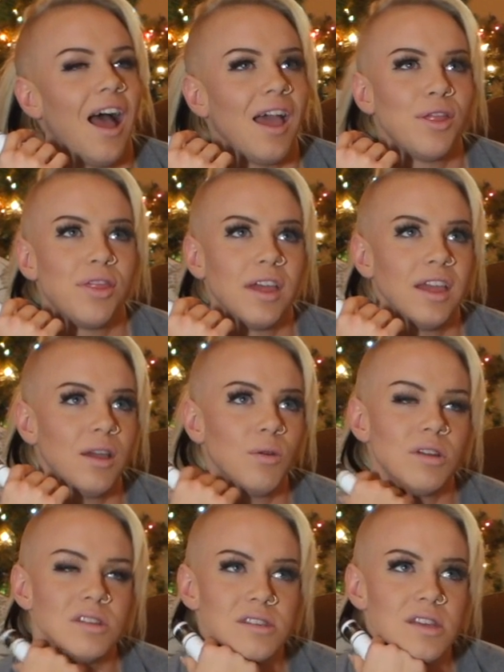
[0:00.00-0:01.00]
I think it
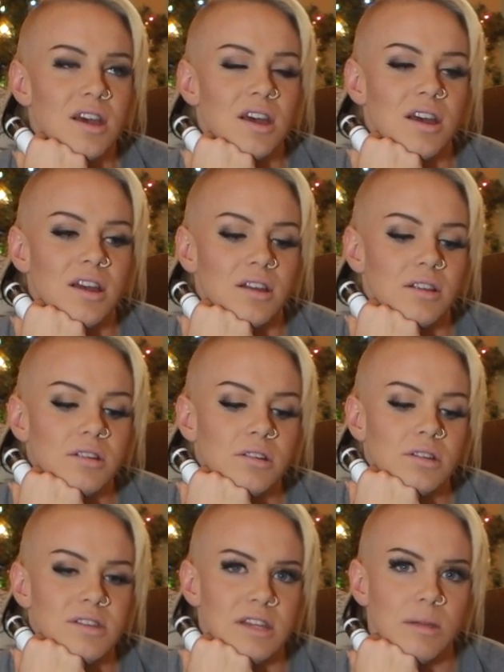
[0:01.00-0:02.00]
was
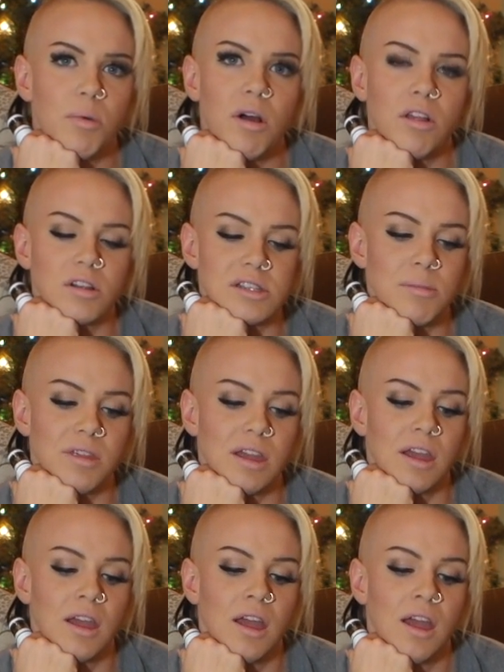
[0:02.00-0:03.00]
D-ball or
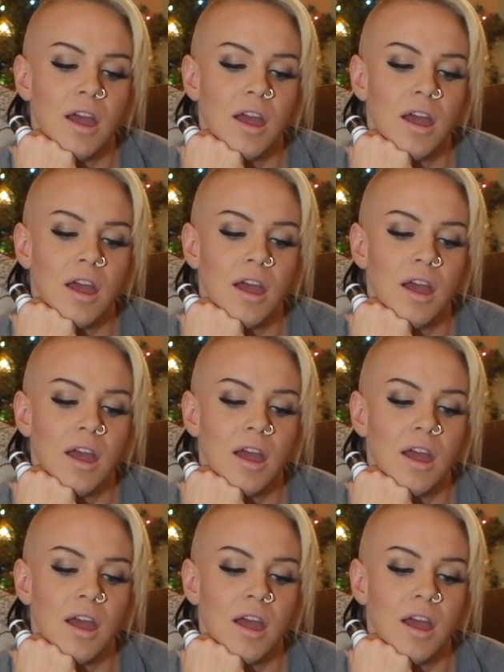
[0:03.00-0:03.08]
something.